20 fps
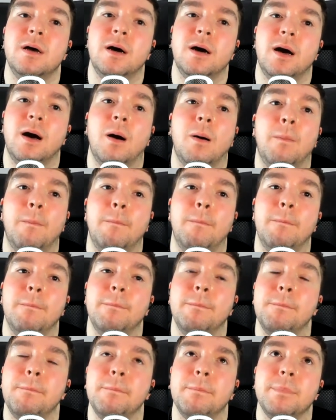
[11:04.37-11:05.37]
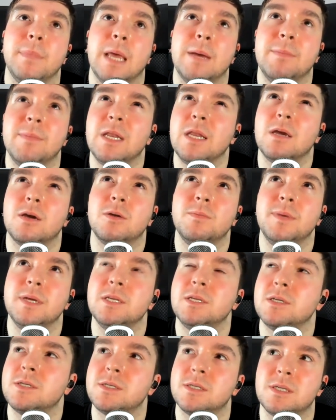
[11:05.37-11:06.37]
um I mean it could be
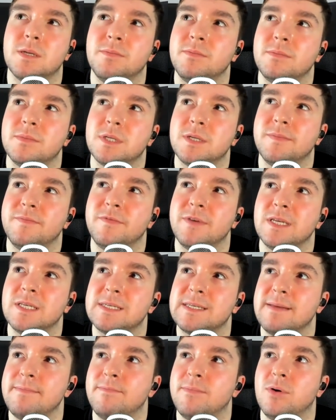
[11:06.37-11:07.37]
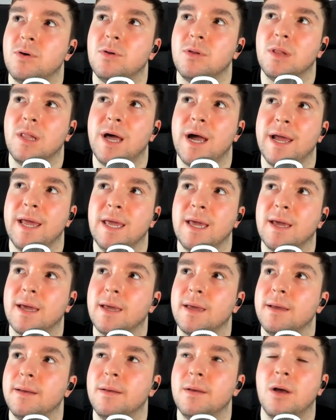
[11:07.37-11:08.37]
just some something simple
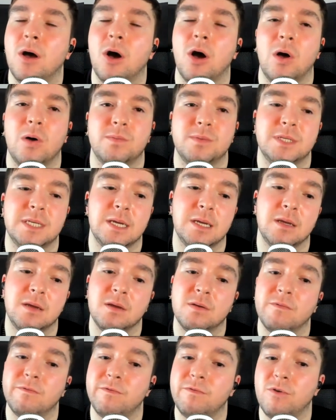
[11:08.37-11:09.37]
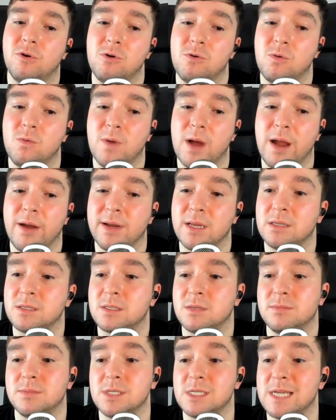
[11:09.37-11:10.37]
like opting for wearing
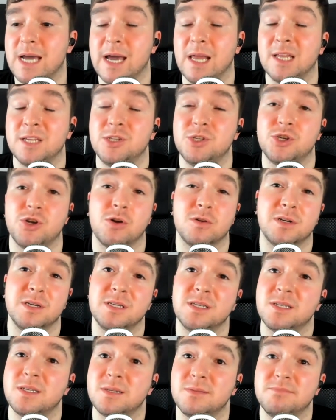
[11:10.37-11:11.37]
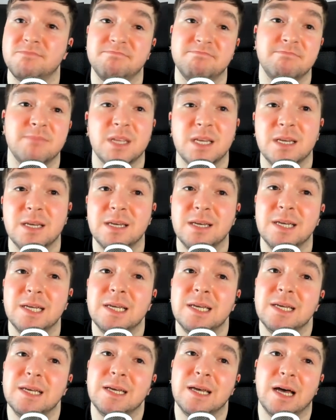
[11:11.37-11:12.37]
some stylish joggers,
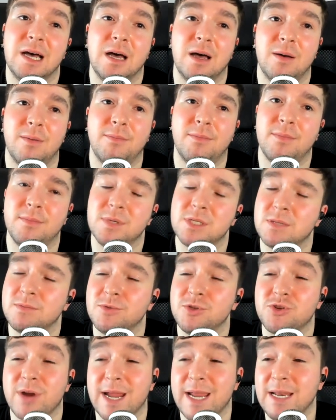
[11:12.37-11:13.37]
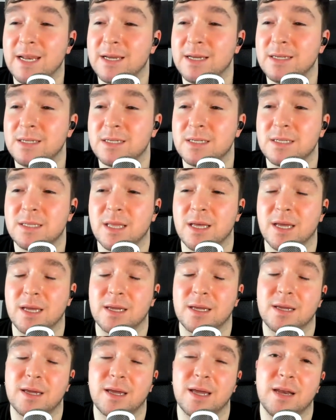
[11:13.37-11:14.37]
um, some trainers that
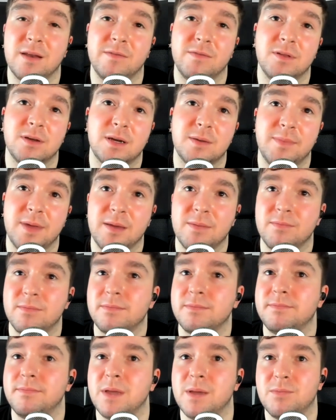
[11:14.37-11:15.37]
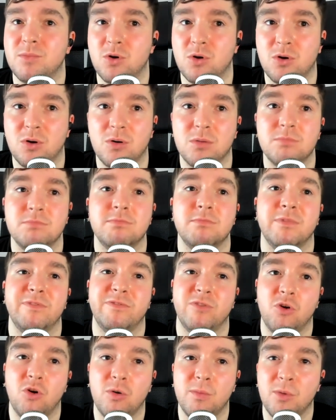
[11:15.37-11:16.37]
kind of look a bit bit more
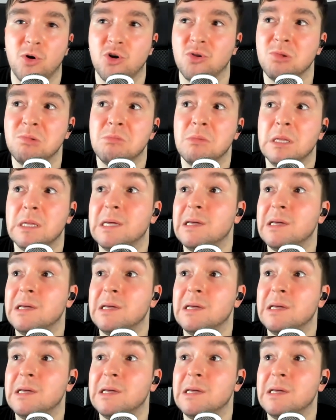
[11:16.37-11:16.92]
formal,